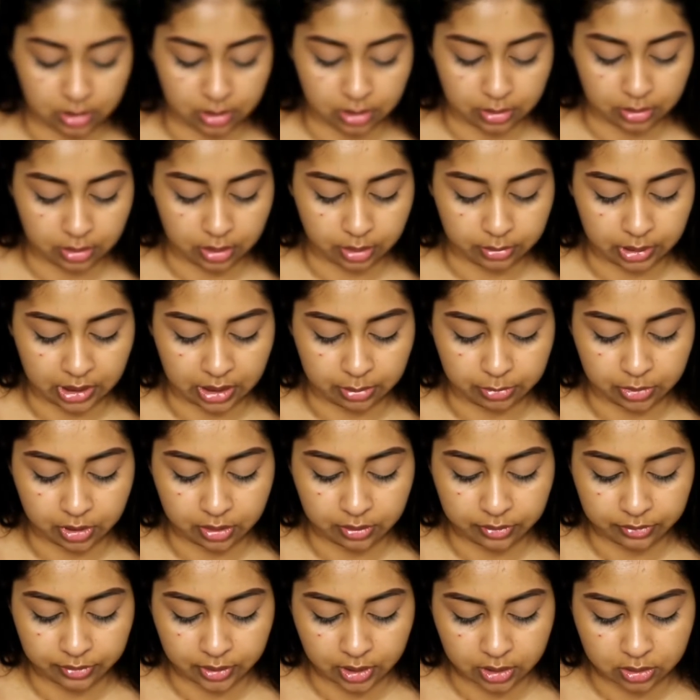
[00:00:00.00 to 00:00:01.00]
oh yeah, I'm going to
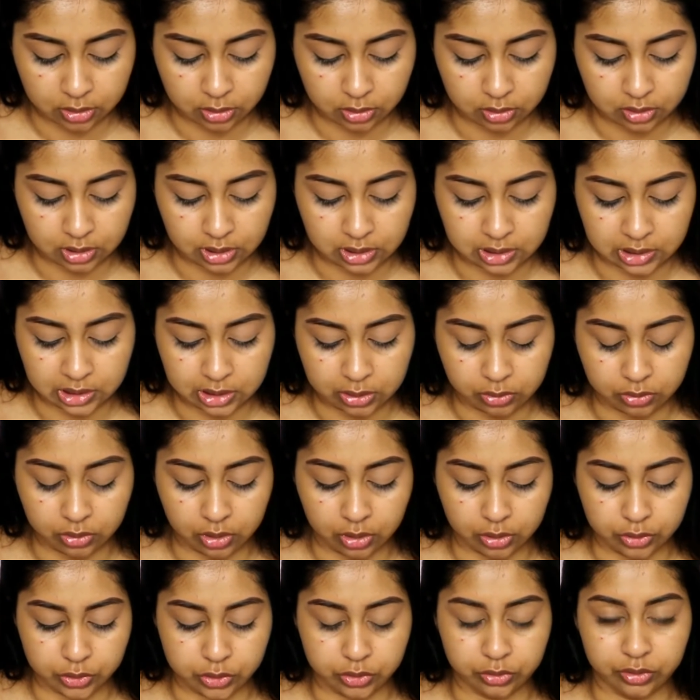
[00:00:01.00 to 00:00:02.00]
first use the Lid
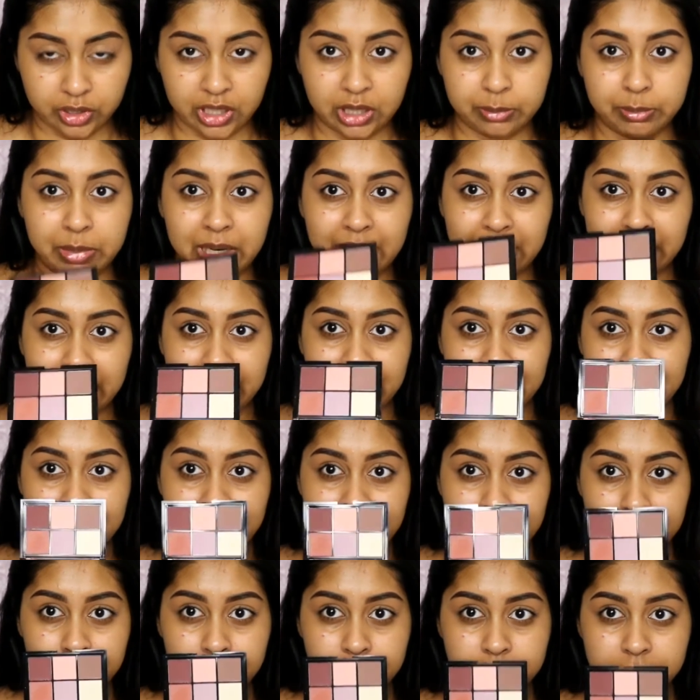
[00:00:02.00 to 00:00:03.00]
Lingerie palette.
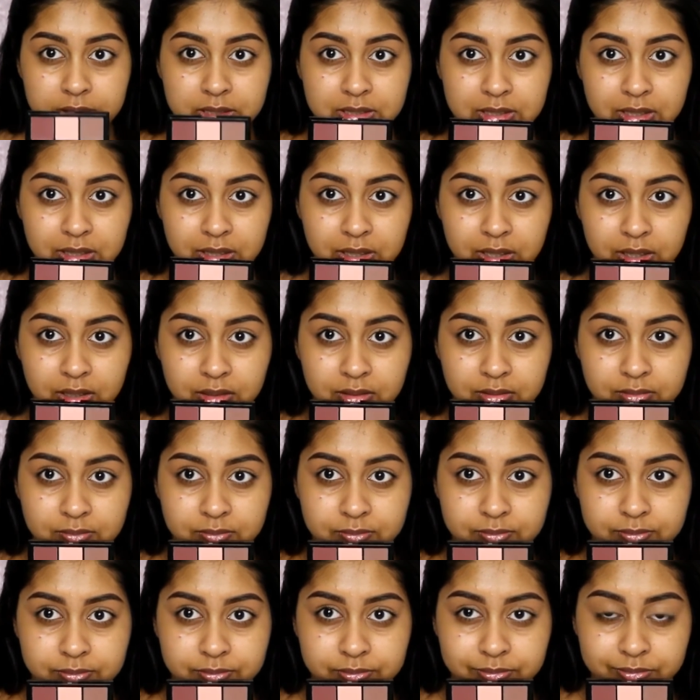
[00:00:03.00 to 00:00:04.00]
It looks stunning.
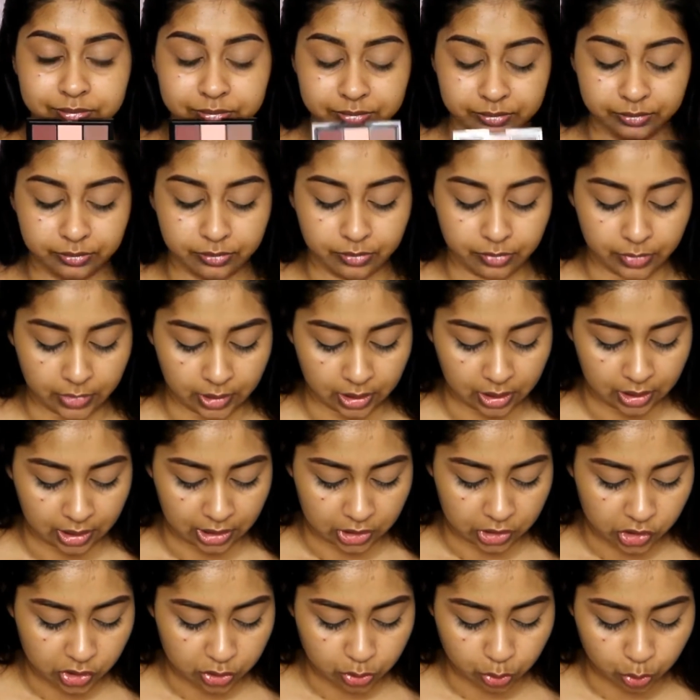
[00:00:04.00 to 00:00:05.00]

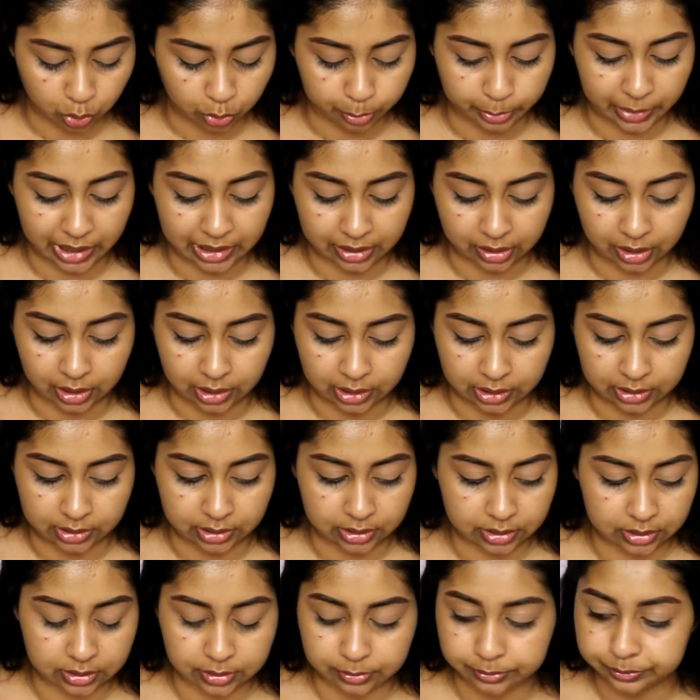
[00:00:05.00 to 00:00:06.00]
It's just all matte
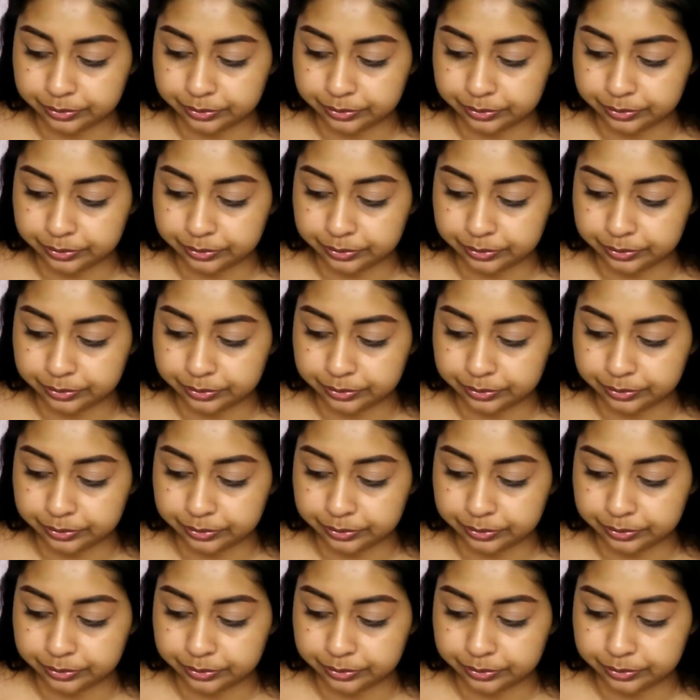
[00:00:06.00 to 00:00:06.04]
colours.